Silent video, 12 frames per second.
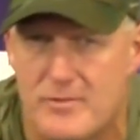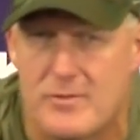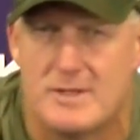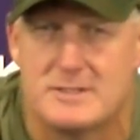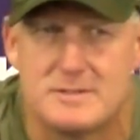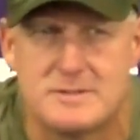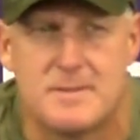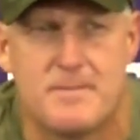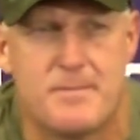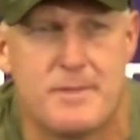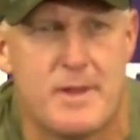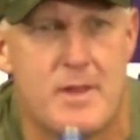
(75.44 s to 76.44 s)
for questions.
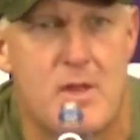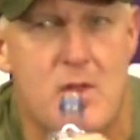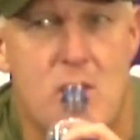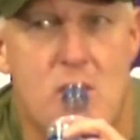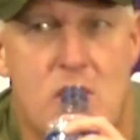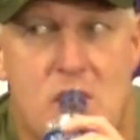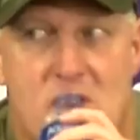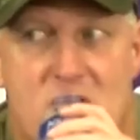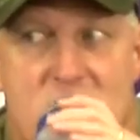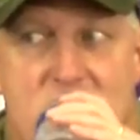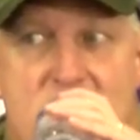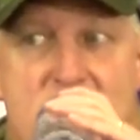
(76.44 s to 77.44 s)
How devastating
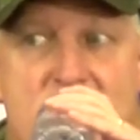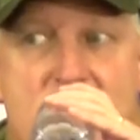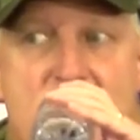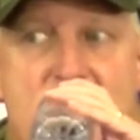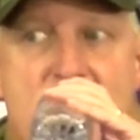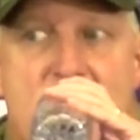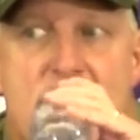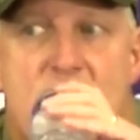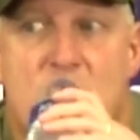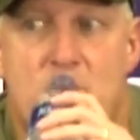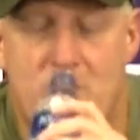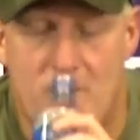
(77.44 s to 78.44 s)
was the ninety-eight
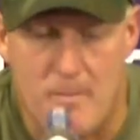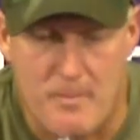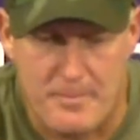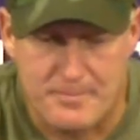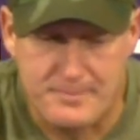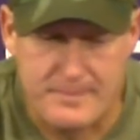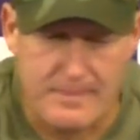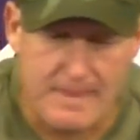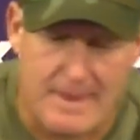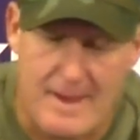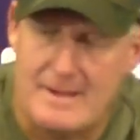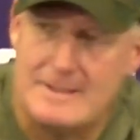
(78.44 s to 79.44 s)
yard scoring drive and then
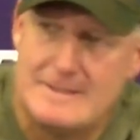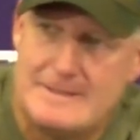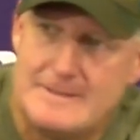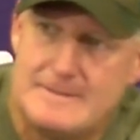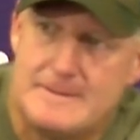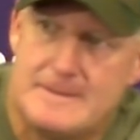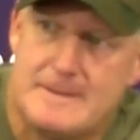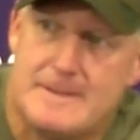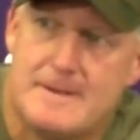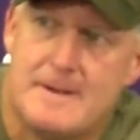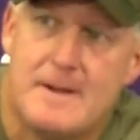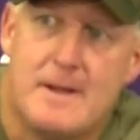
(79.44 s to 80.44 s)
the ninety-one yard
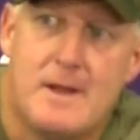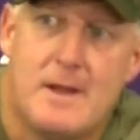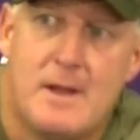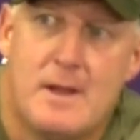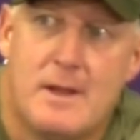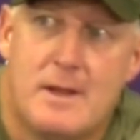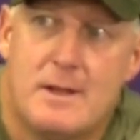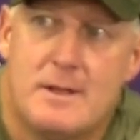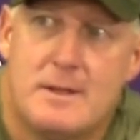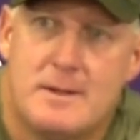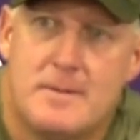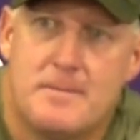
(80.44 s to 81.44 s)
scoring drive that
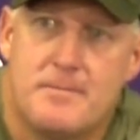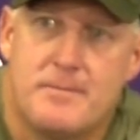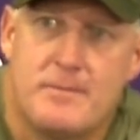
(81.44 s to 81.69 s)
Baylor had?